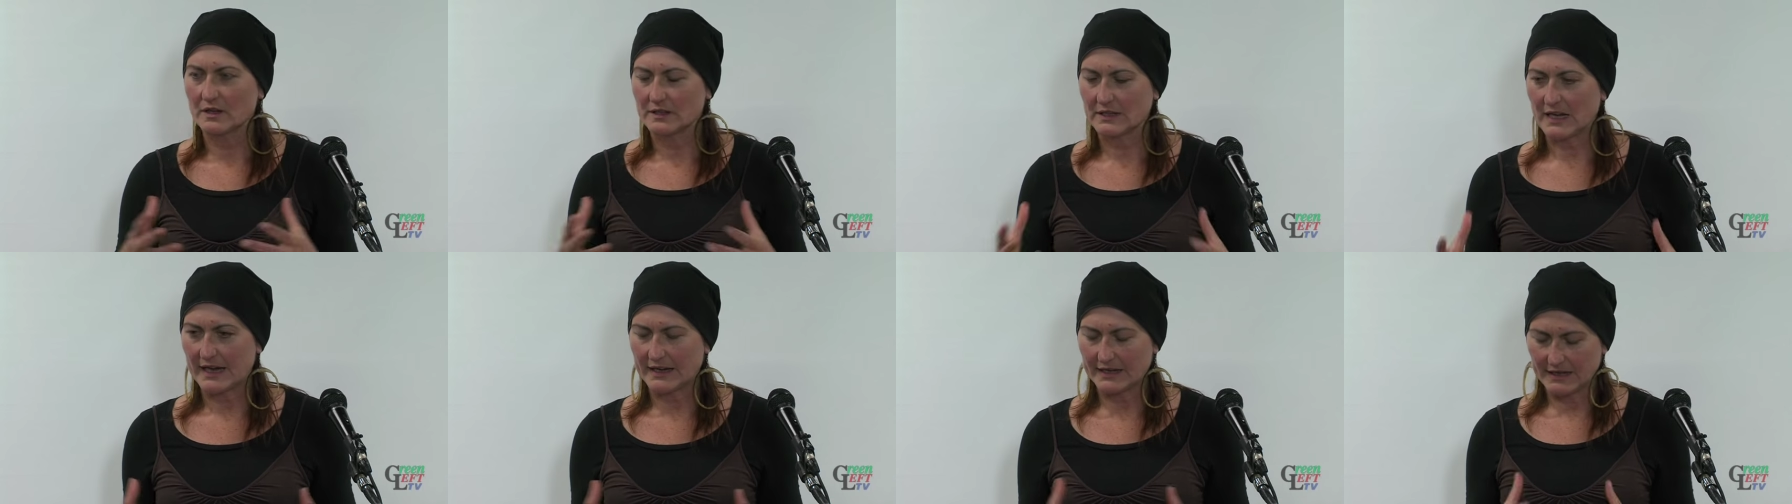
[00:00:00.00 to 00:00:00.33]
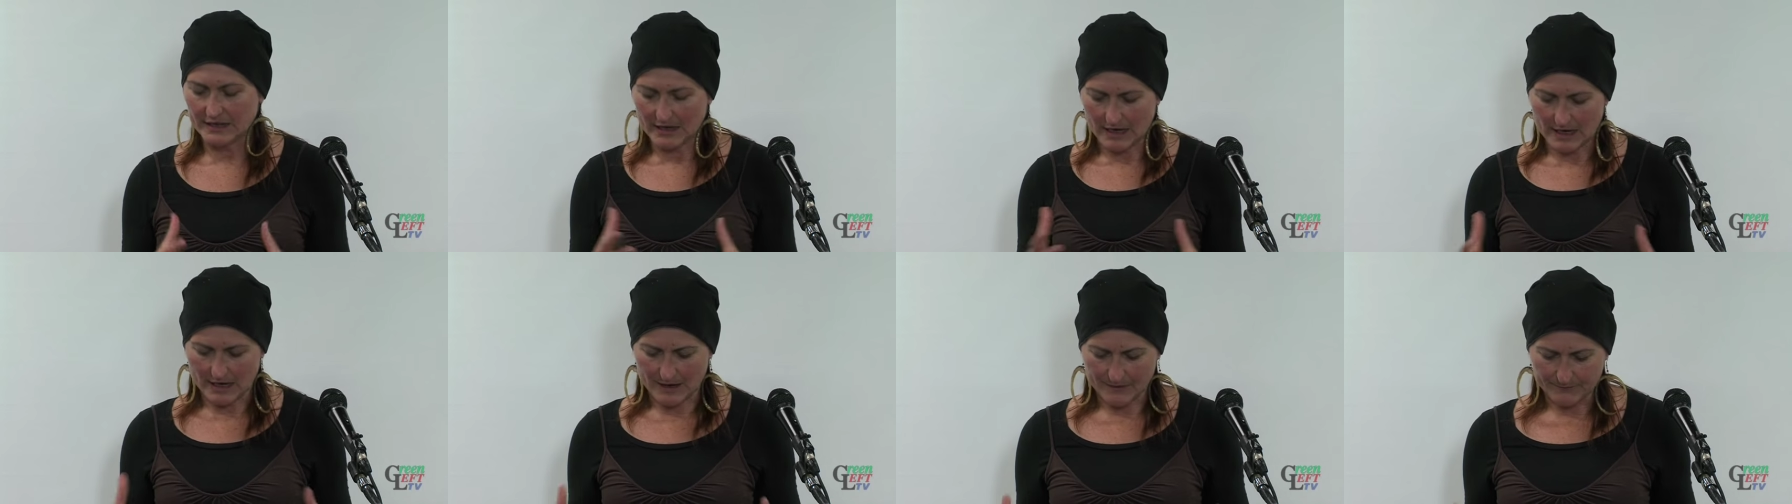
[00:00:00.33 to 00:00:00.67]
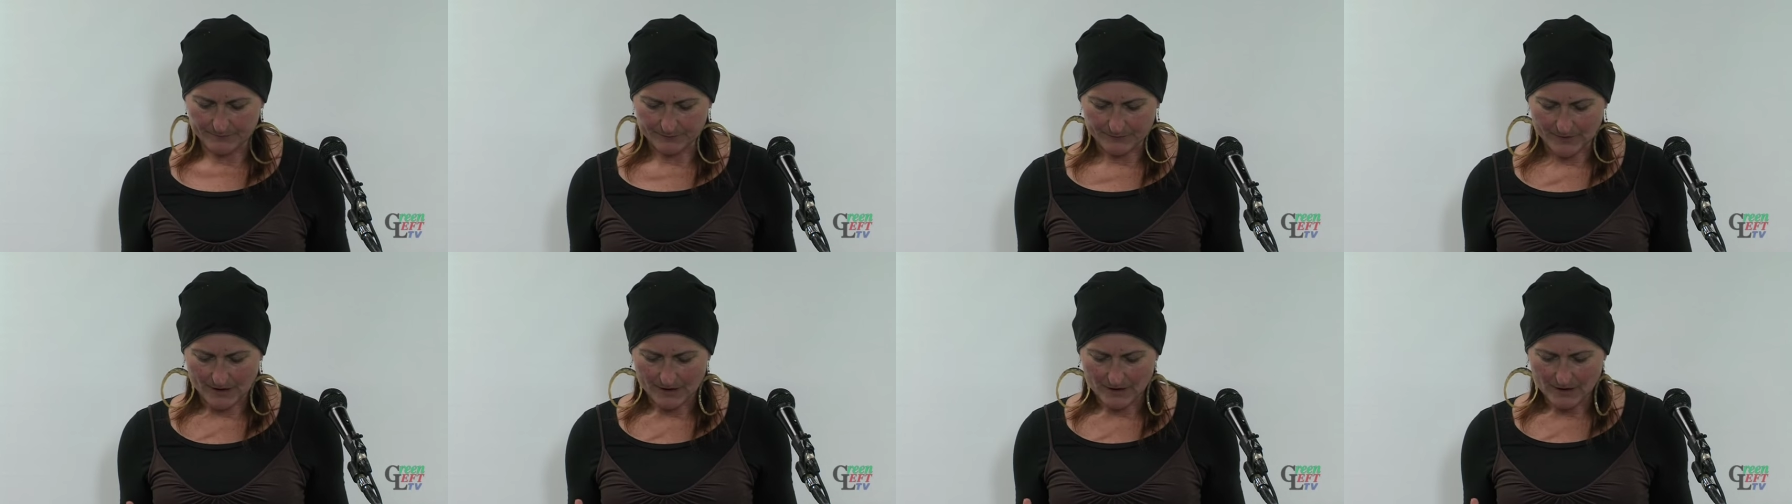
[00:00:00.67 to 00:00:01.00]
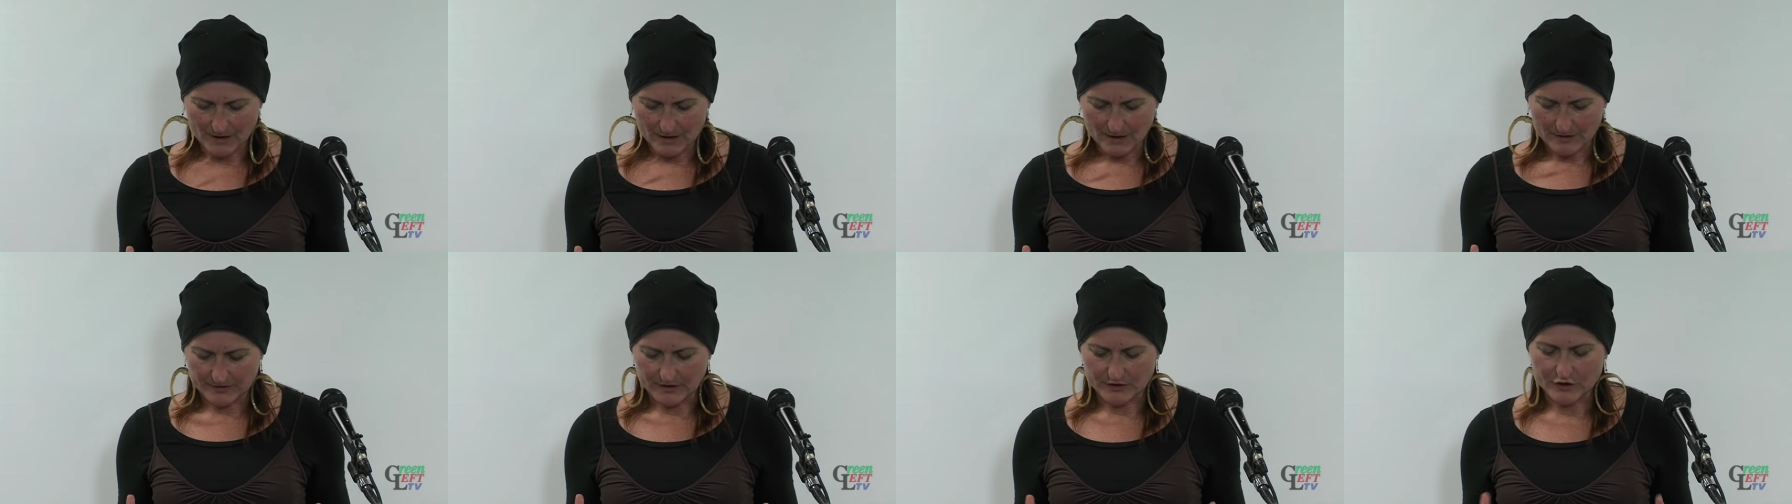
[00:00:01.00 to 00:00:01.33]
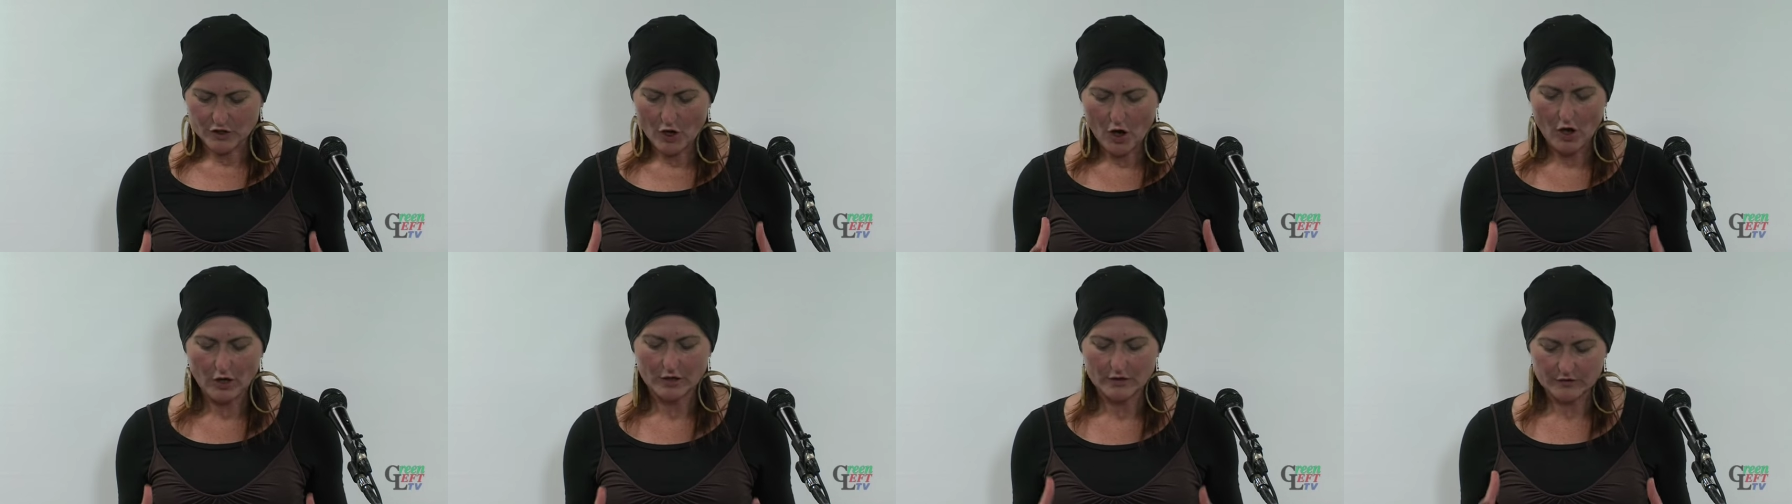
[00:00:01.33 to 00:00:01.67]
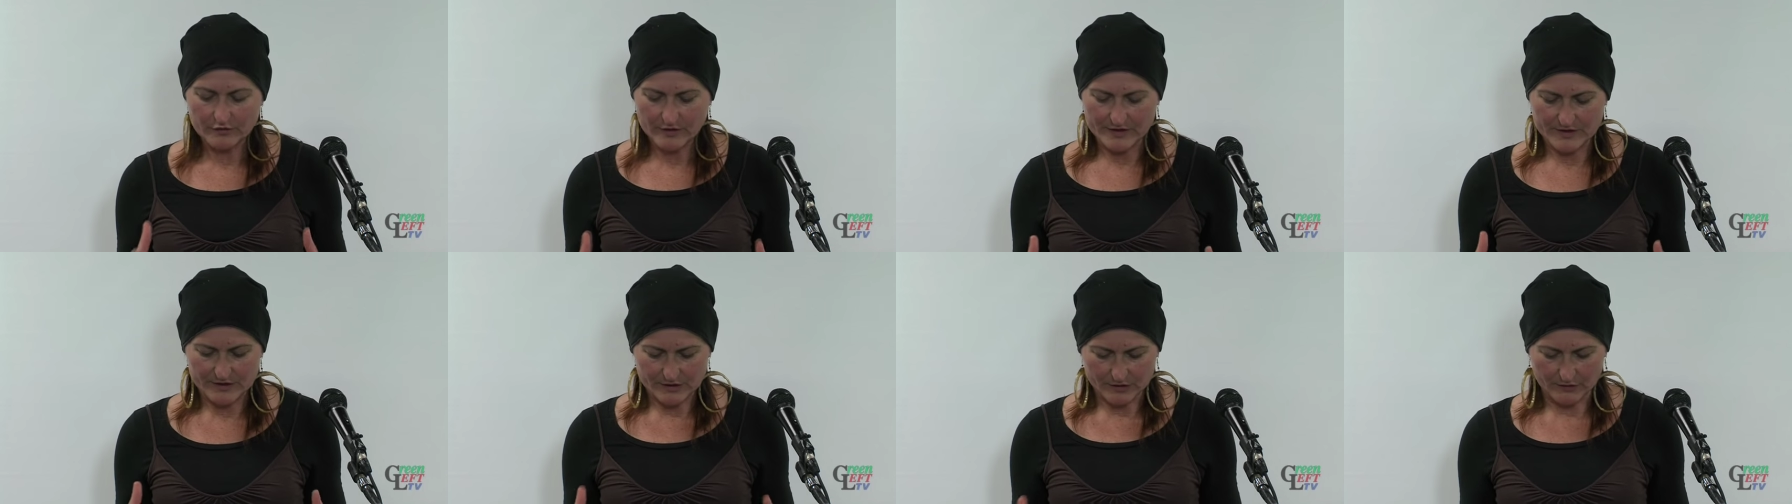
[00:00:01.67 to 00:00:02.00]
like um, the
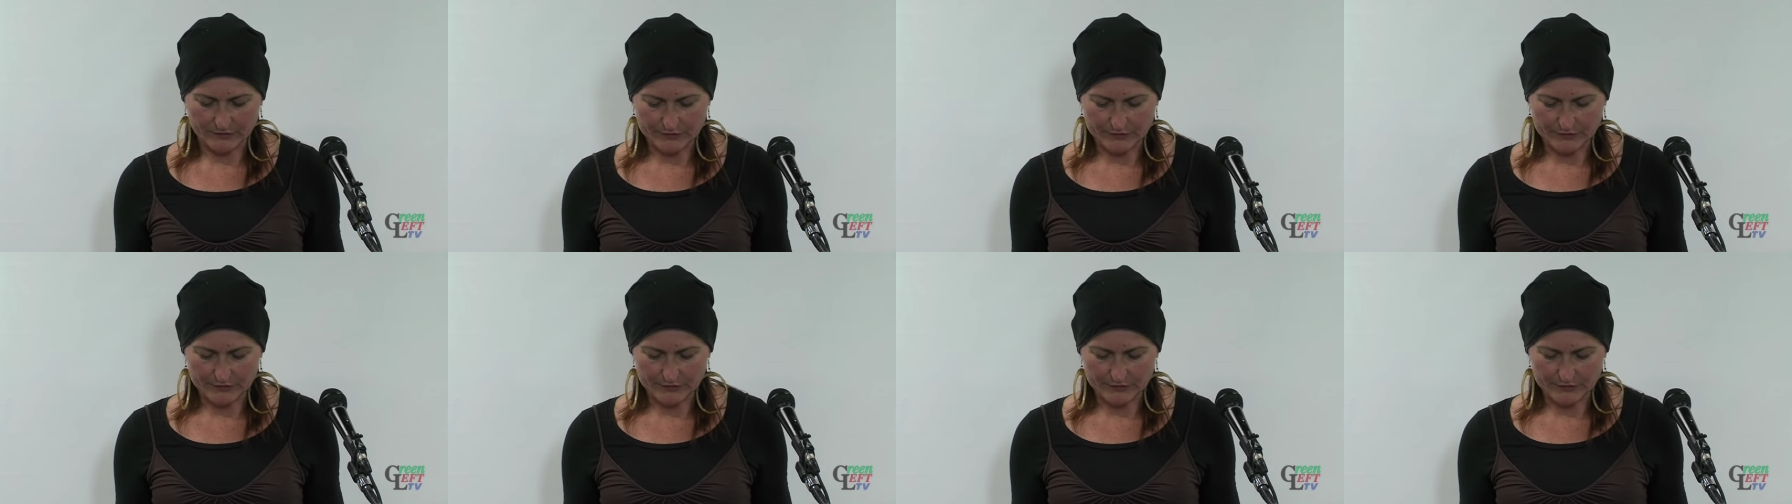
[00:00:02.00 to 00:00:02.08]
tolerance